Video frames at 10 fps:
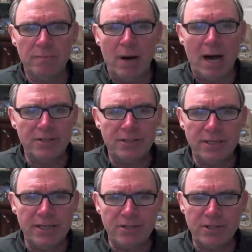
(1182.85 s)
pasta
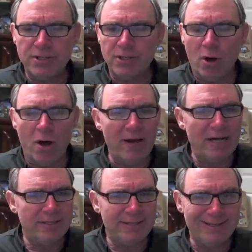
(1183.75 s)
dishes and all
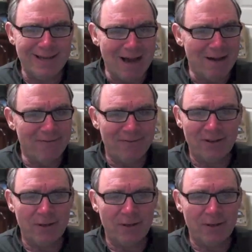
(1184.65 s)
that stuff,